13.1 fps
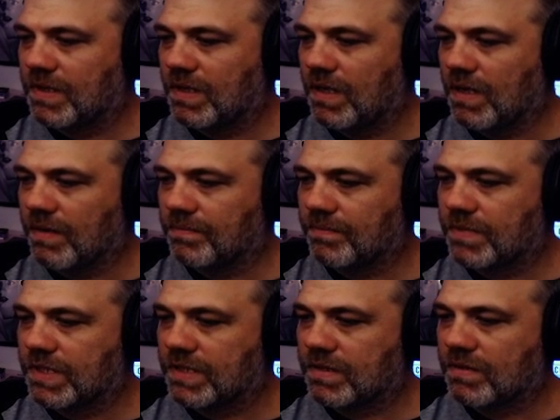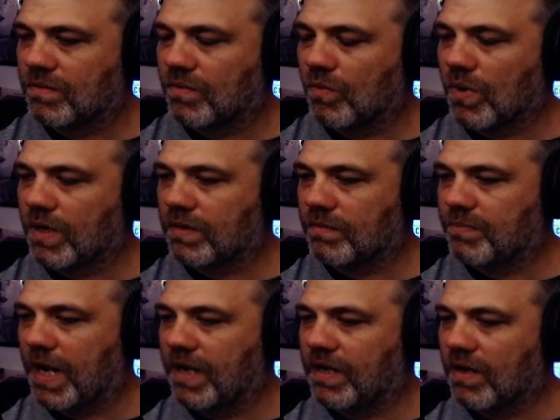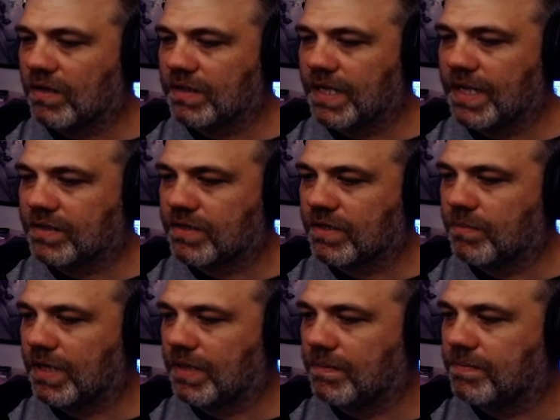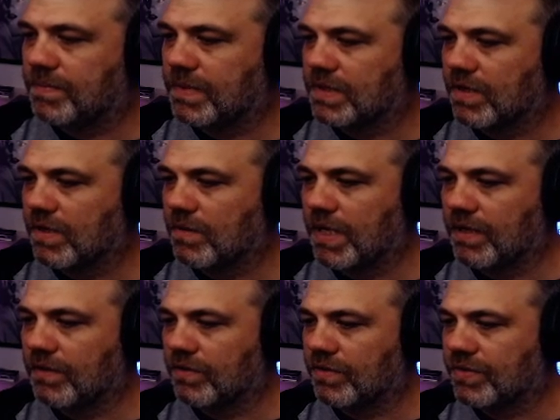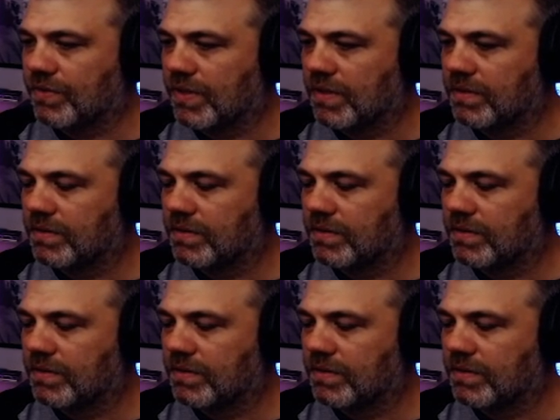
you know, just painting all day is going to make you a little sore,